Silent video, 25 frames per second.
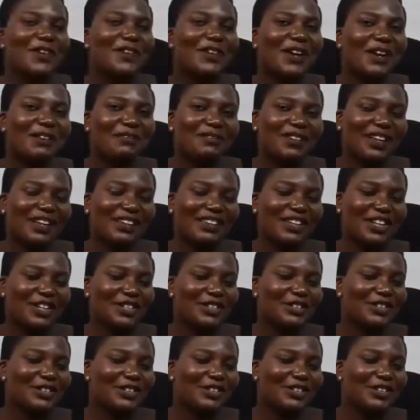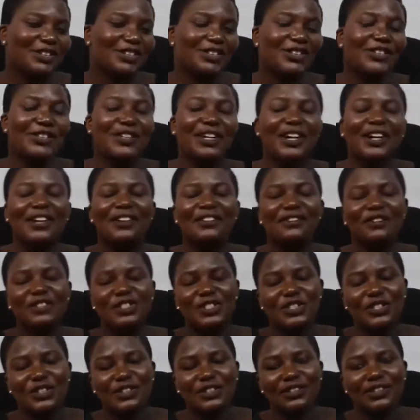rapt attention. You can
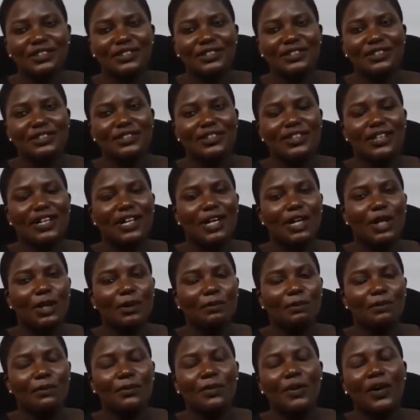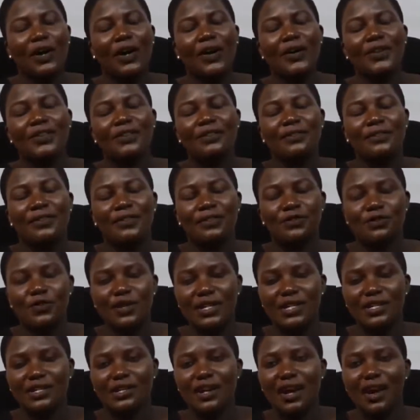reach us on
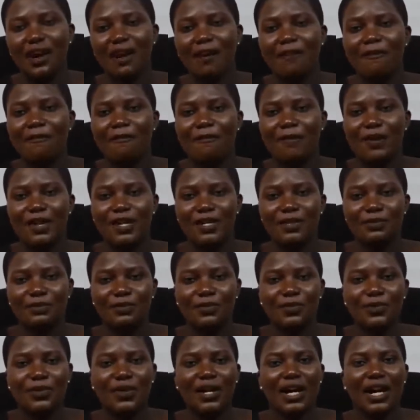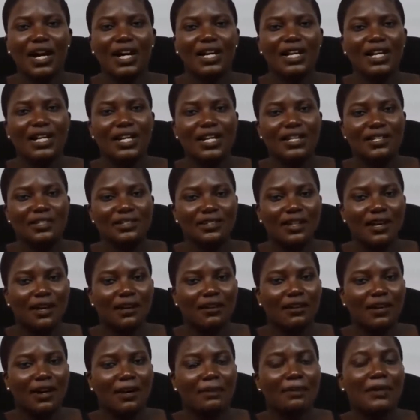Twitter, Facebook, and
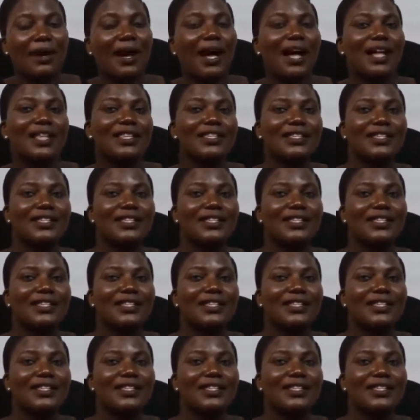Instagram at